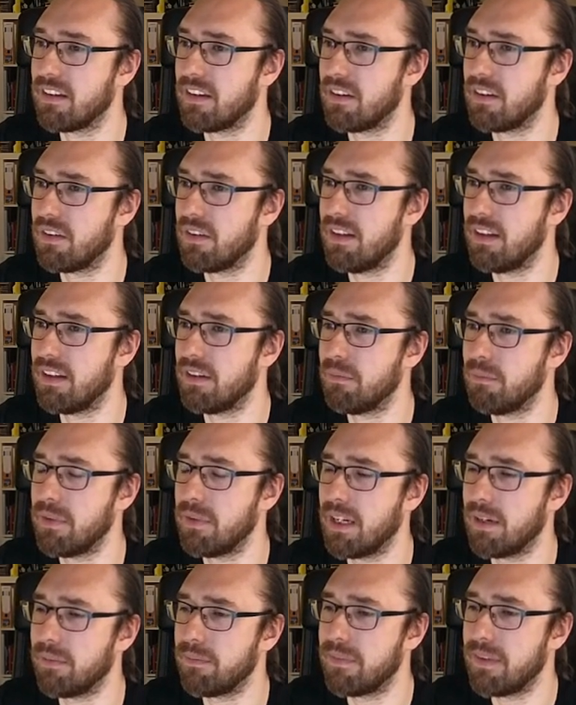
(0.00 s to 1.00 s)
So let
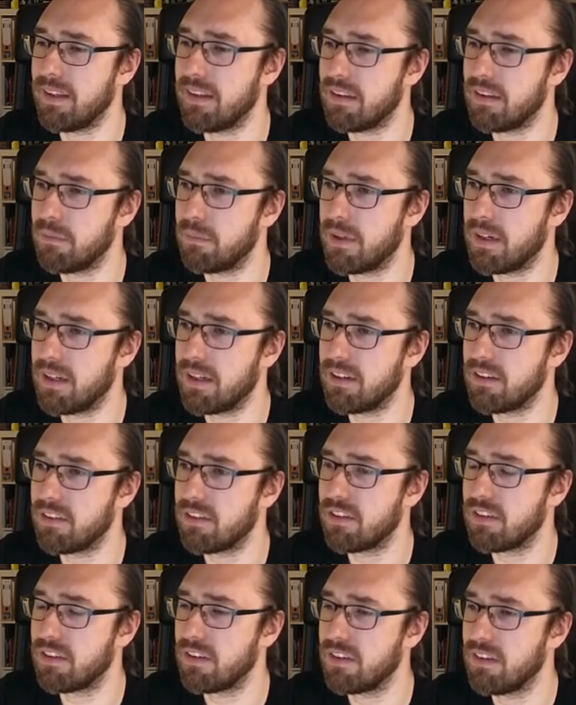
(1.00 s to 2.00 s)
me update the
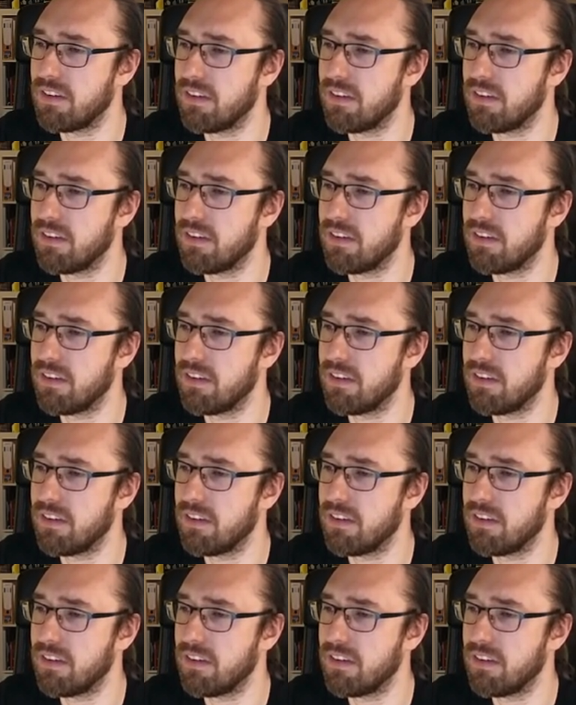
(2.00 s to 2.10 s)
branch.